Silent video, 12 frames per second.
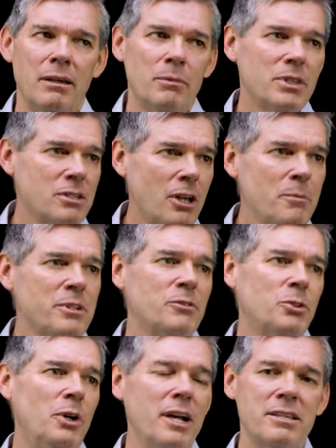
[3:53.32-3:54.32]
But the Psalms of
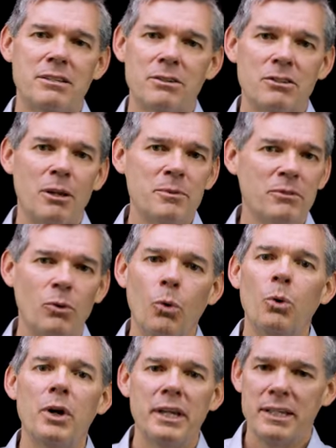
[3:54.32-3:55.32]
Trust are Psalms of
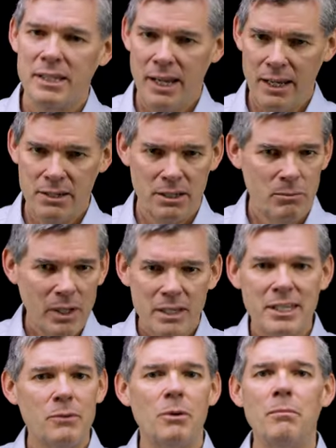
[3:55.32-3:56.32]
orientation
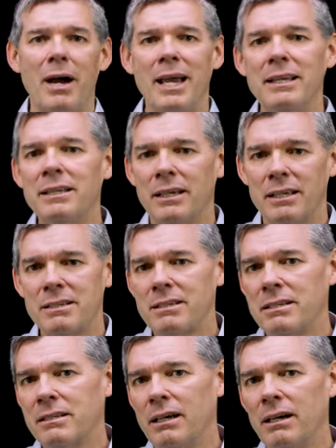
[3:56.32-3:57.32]
because they remind
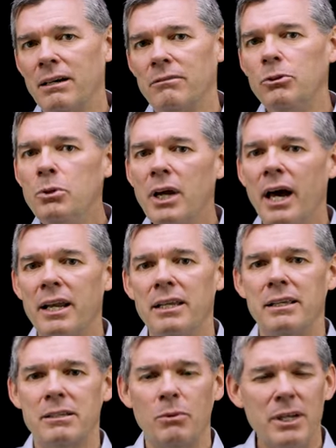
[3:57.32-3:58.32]
us of who God
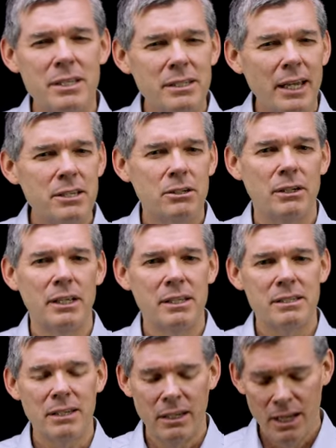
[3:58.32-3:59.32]
is, what His nature
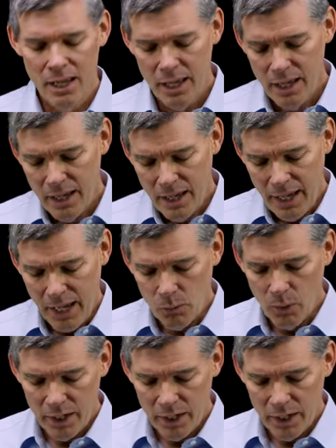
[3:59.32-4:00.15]
is, and, and